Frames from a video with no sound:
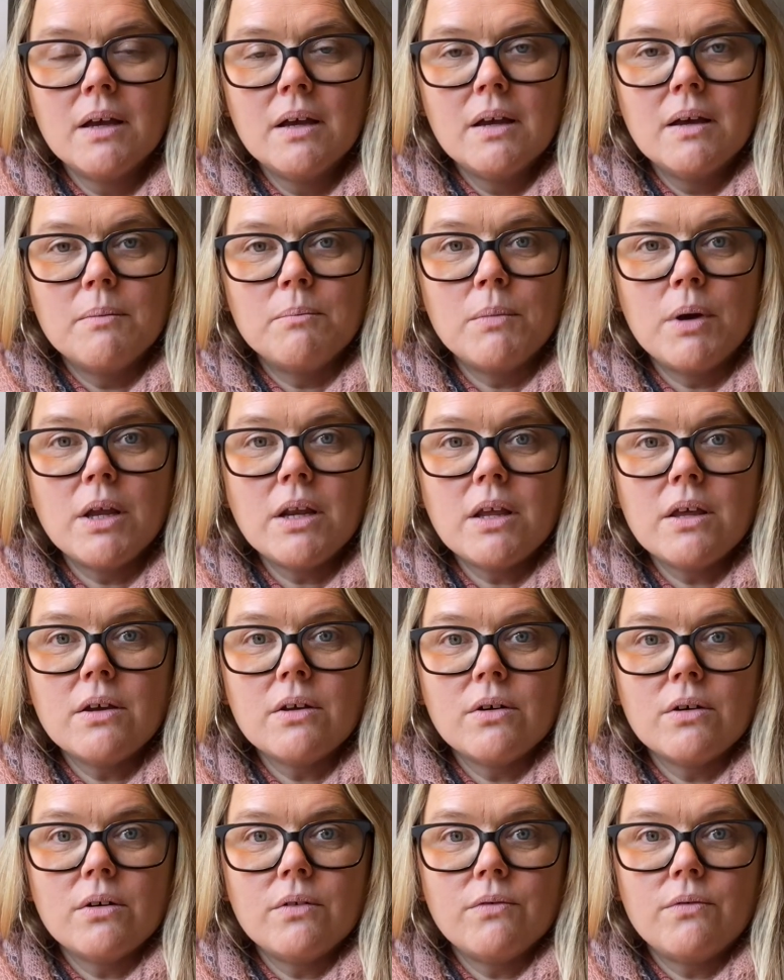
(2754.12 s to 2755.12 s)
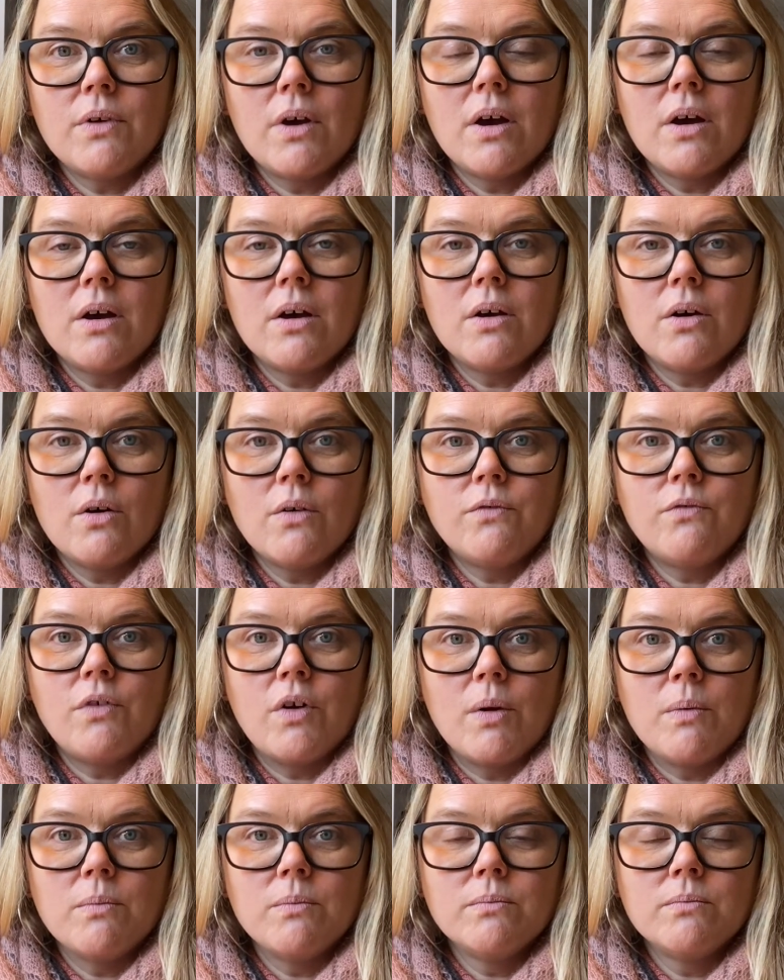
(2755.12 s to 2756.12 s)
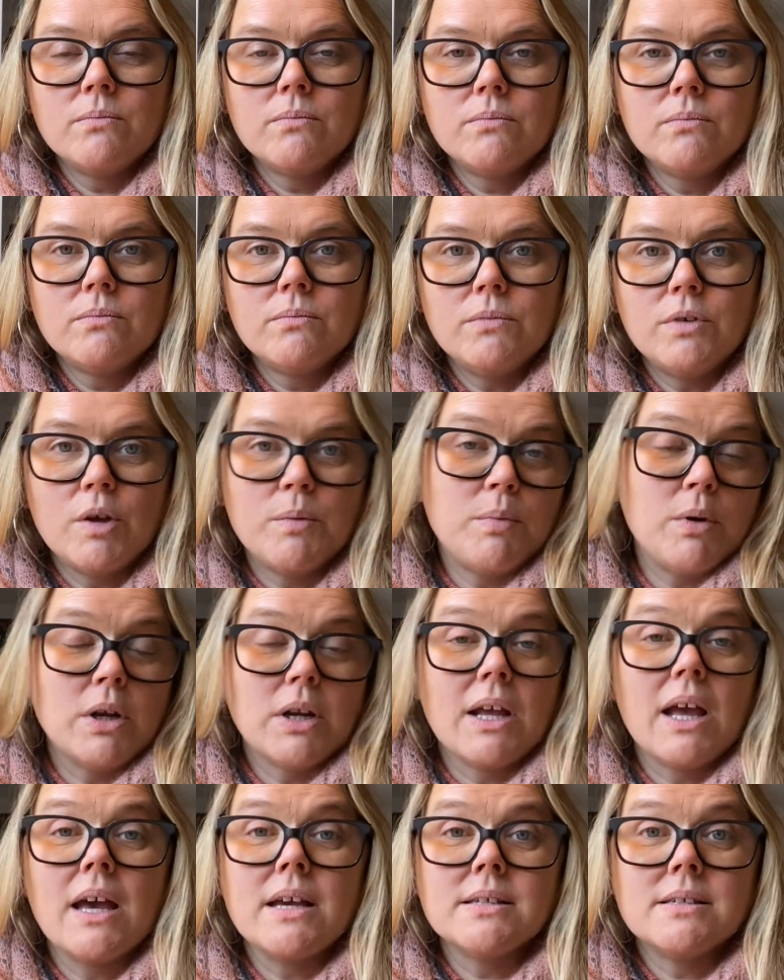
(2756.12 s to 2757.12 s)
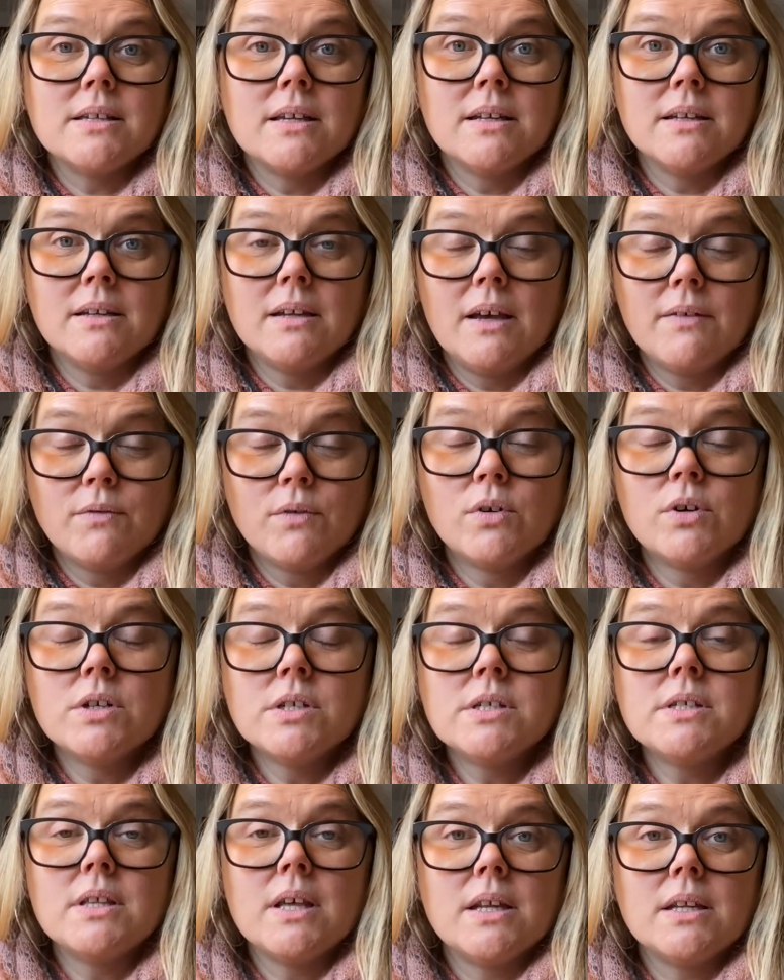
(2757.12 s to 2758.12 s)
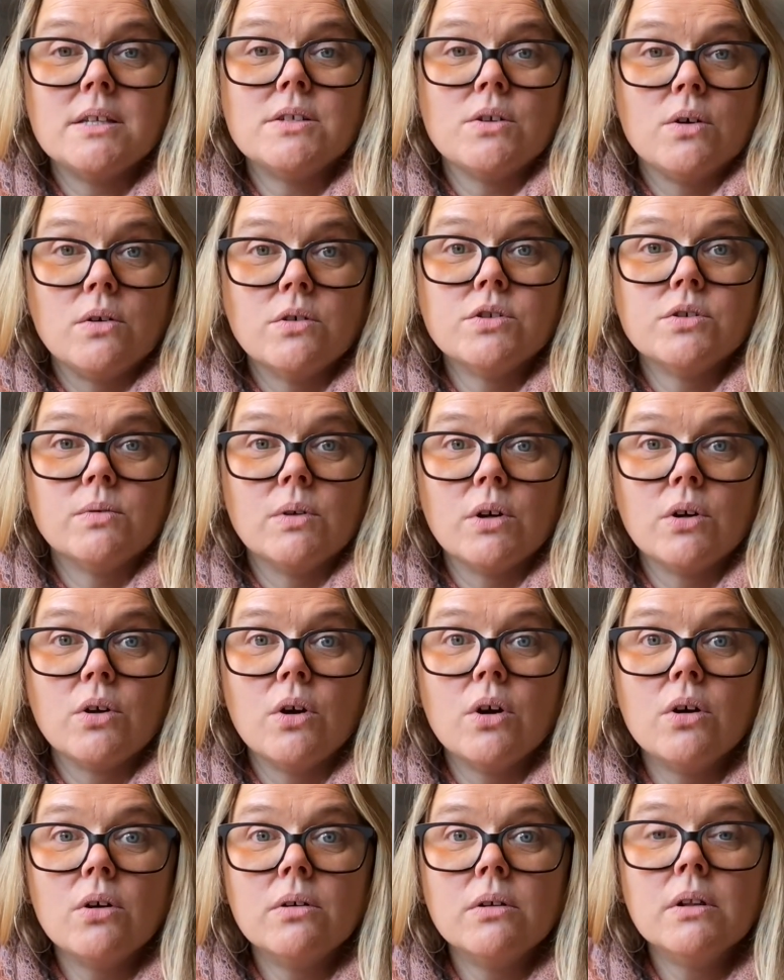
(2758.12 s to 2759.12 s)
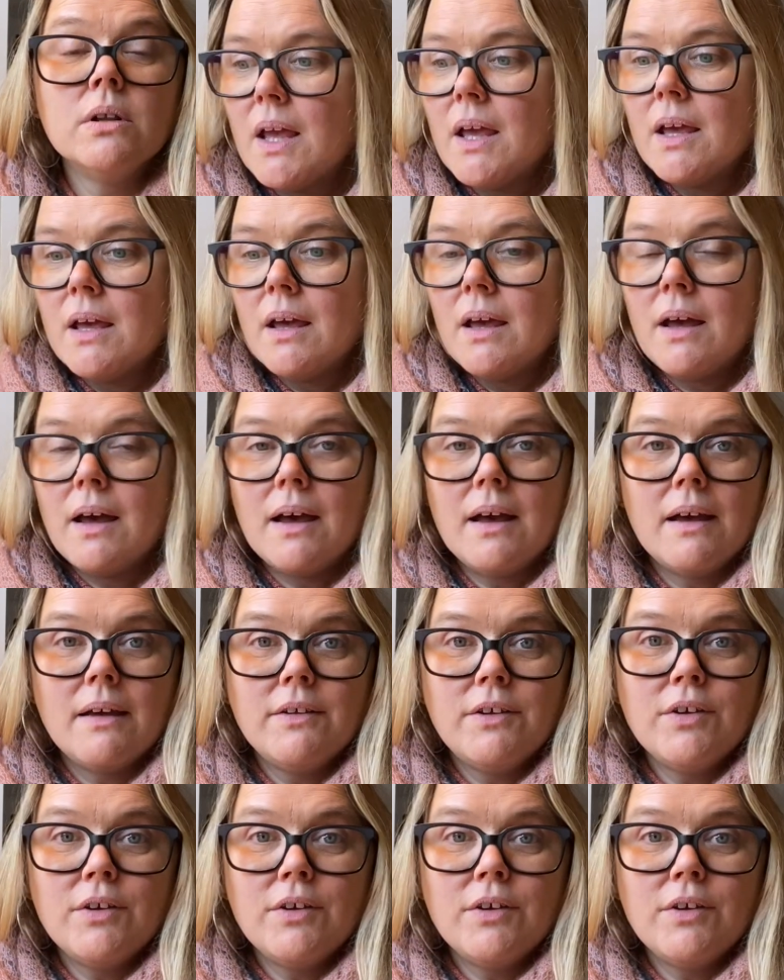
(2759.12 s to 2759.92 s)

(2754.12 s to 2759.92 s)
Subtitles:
money off from your podcast. And of course, that is also a goal. You